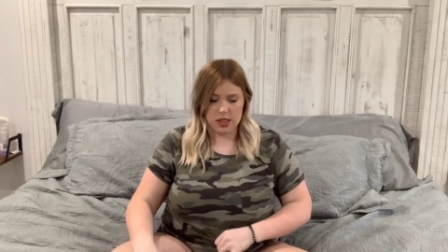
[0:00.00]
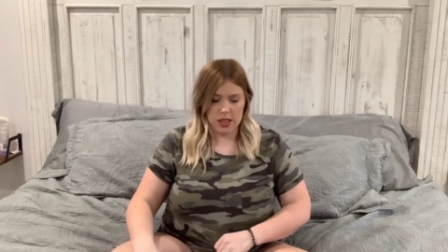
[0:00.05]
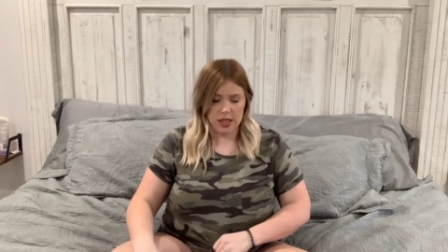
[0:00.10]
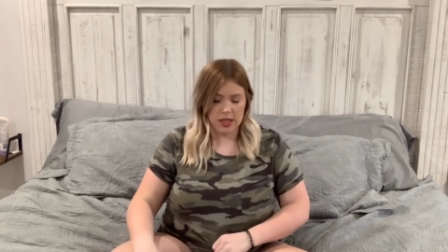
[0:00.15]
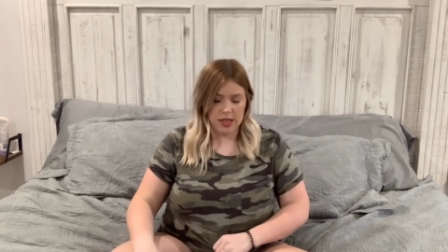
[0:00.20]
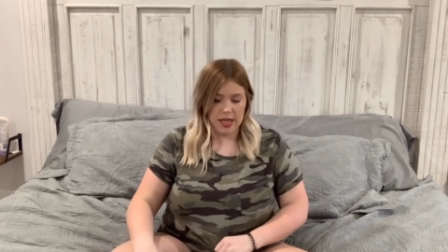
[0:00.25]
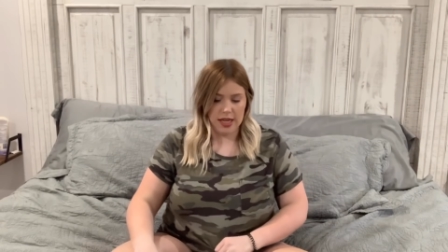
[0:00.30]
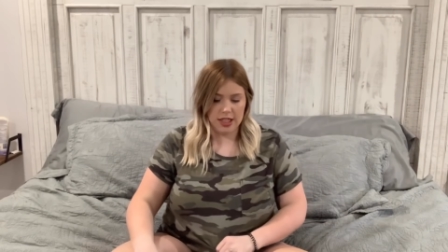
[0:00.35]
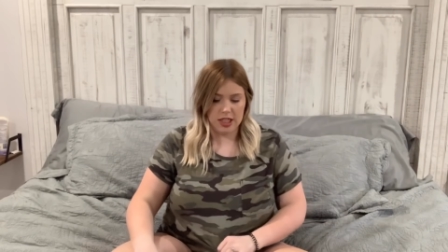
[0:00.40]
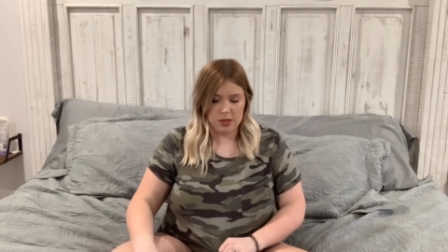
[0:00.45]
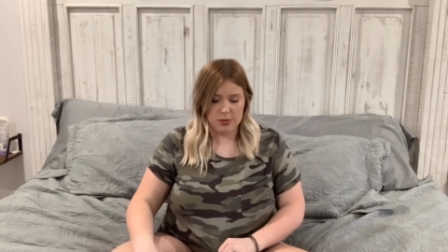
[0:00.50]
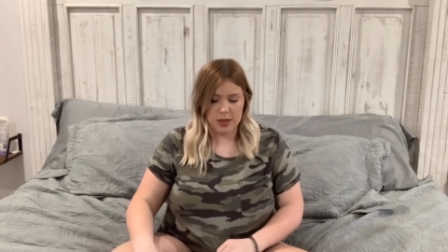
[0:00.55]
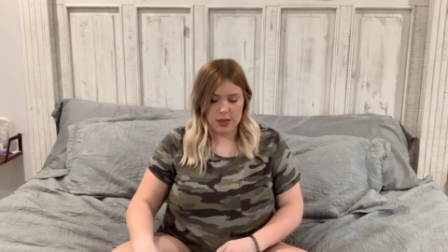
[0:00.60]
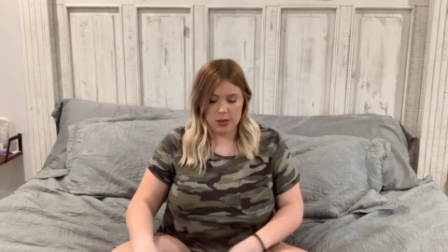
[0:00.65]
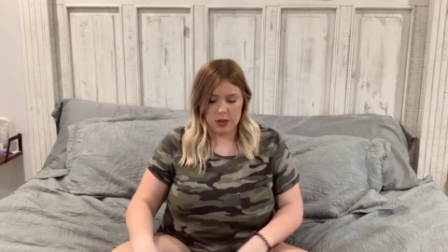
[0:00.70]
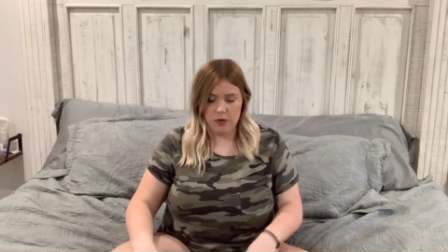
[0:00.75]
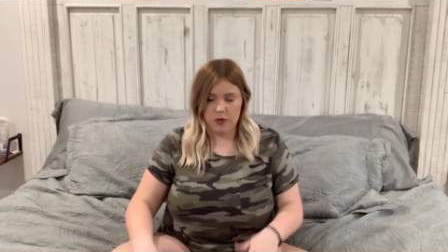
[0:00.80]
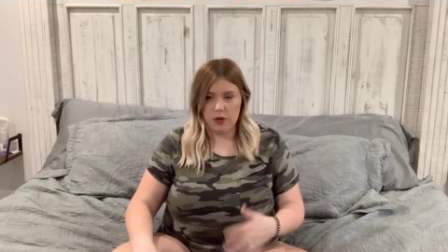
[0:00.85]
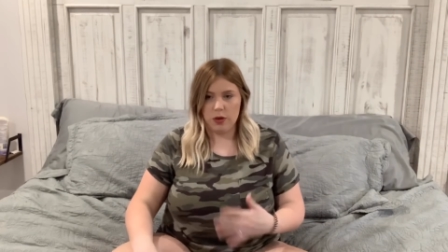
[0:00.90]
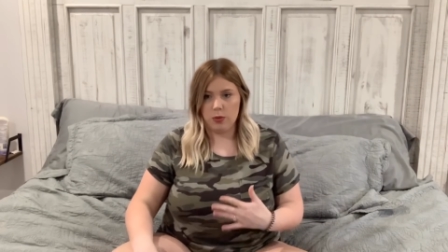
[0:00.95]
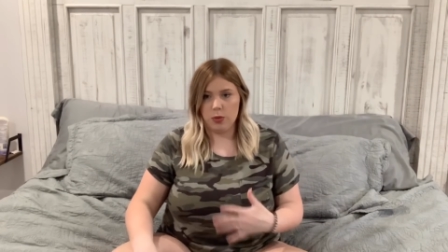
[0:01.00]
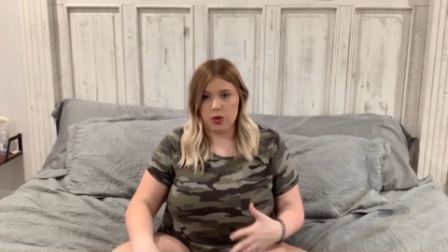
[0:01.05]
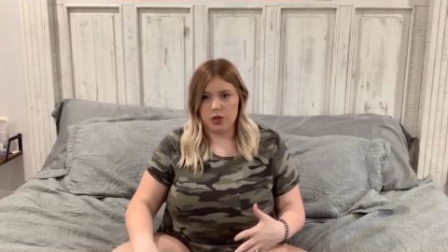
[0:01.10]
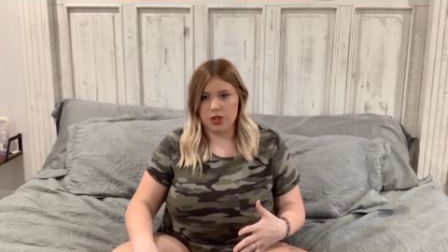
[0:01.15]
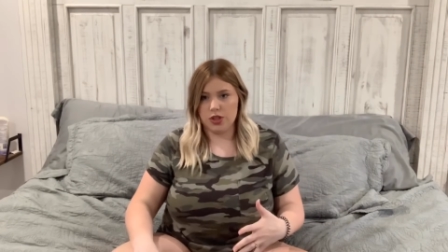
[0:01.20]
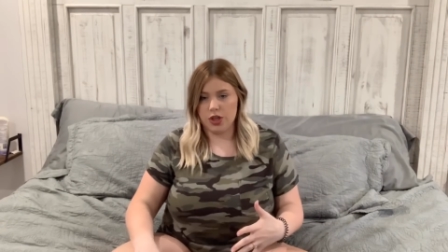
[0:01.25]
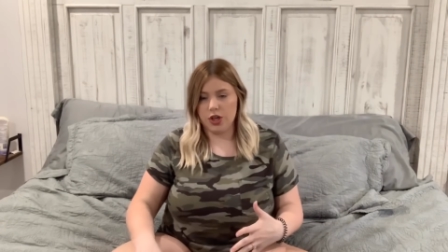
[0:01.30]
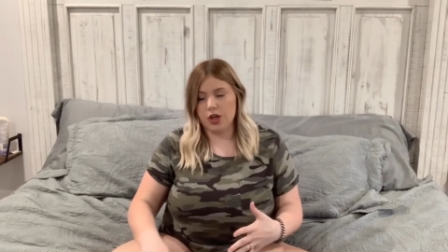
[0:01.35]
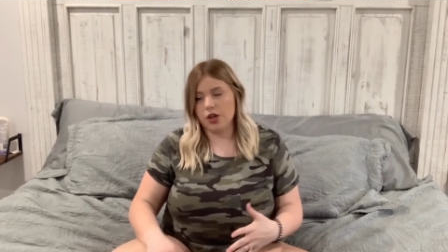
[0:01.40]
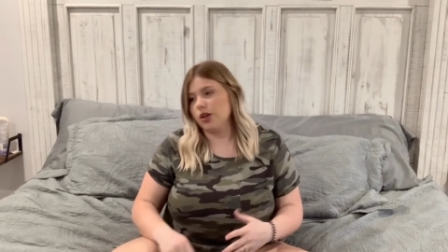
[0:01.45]
And that just makes me feel more
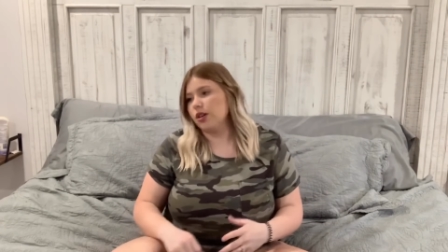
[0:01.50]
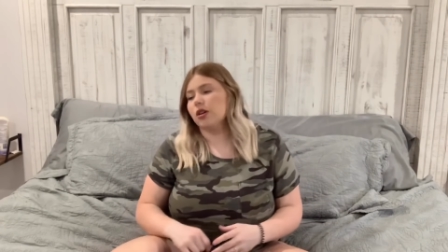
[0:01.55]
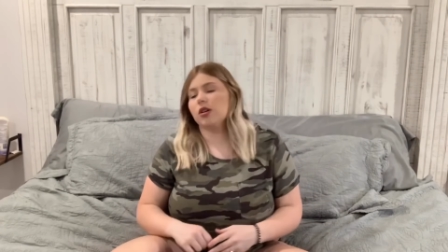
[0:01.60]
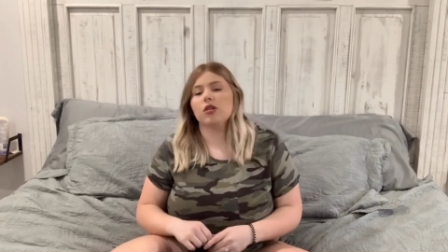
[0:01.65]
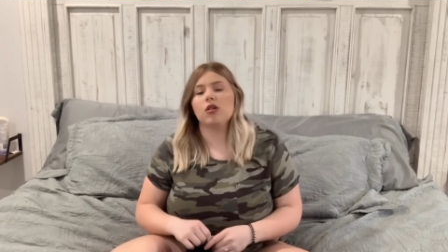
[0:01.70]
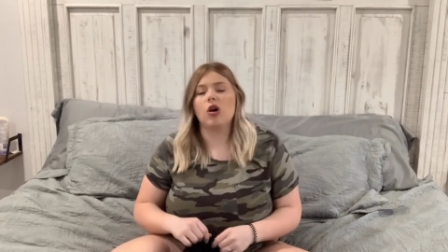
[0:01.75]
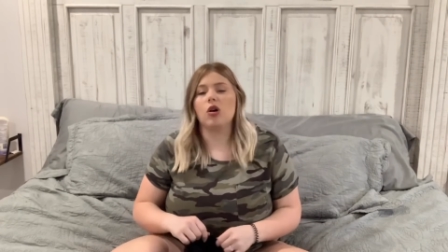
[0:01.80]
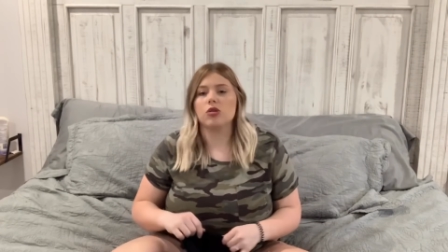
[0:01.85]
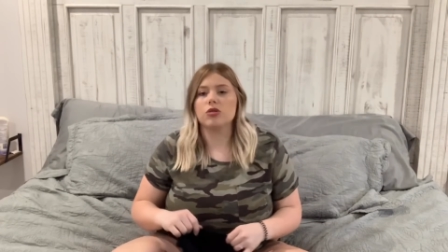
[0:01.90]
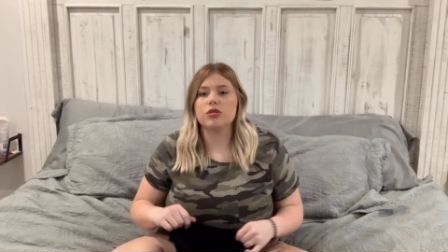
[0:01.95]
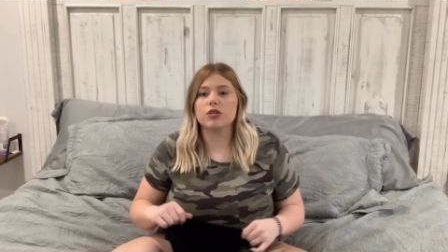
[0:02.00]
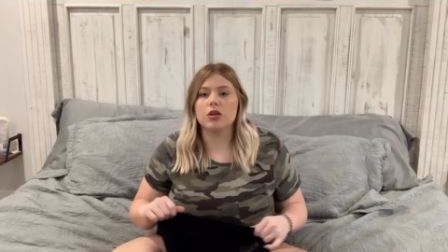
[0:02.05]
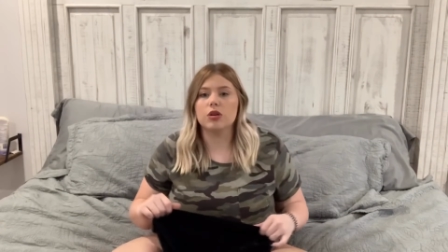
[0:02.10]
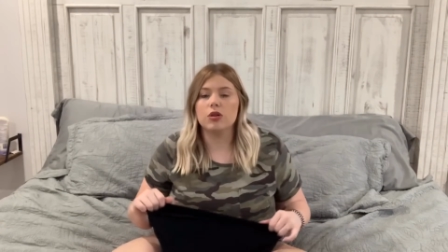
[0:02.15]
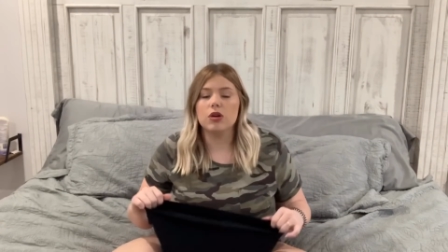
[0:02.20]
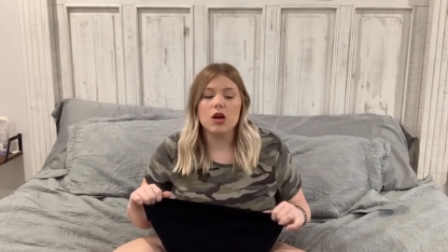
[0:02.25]
secure also.